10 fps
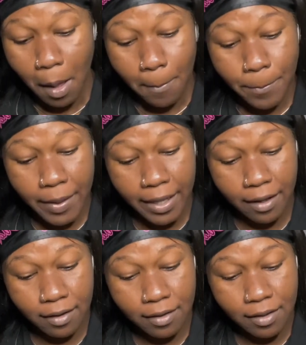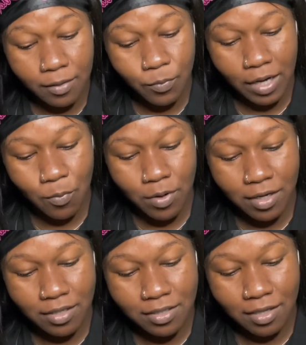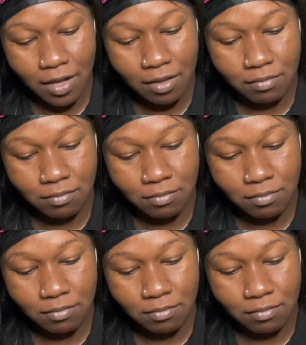But what I wanted to talk,